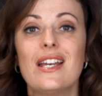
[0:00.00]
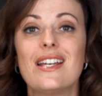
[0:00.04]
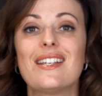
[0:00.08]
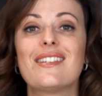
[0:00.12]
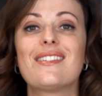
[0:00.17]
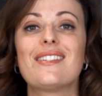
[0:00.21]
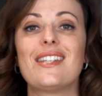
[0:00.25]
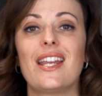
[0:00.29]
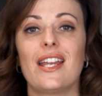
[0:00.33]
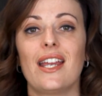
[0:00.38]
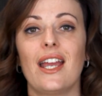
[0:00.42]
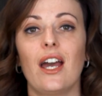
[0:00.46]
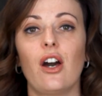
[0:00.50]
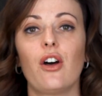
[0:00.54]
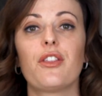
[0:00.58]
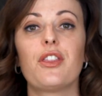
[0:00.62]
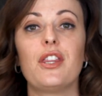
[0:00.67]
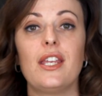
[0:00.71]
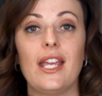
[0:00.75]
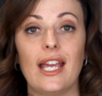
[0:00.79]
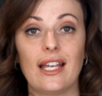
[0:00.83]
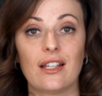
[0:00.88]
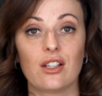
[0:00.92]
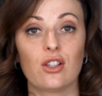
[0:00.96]
stay
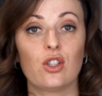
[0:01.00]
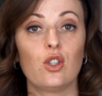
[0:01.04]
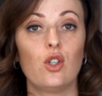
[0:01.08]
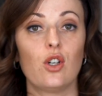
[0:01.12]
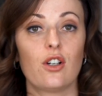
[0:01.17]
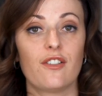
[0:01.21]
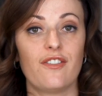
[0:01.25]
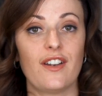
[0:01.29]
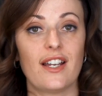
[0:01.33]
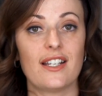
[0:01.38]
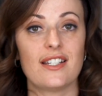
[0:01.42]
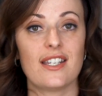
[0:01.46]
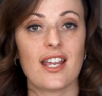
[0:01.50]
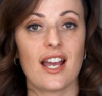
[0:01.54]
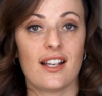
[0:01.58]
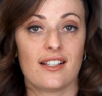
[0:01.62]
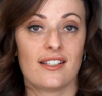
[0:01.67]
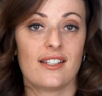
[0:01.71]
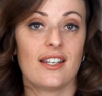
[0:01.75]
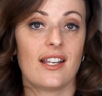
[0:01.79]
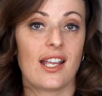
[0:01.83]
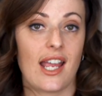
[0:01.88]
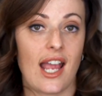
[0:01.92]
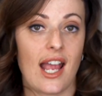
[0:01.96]
healthy and look
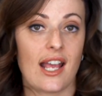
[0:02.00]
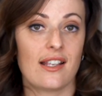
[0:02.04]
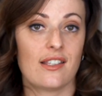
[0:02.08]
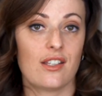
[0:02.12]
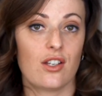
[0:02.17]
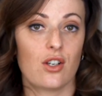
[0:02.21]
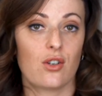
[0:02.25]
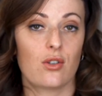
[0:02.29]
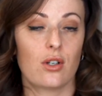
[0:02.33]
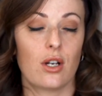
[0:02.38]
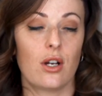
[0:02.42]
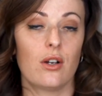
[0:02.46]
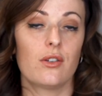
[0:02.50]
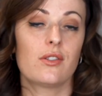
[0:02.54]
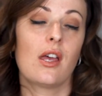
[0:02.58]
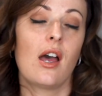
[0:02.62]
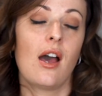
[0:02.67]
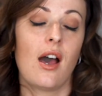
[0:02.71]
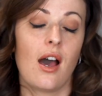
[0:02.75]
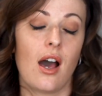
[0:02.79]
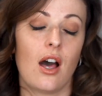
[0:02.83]
fantastic as it grows.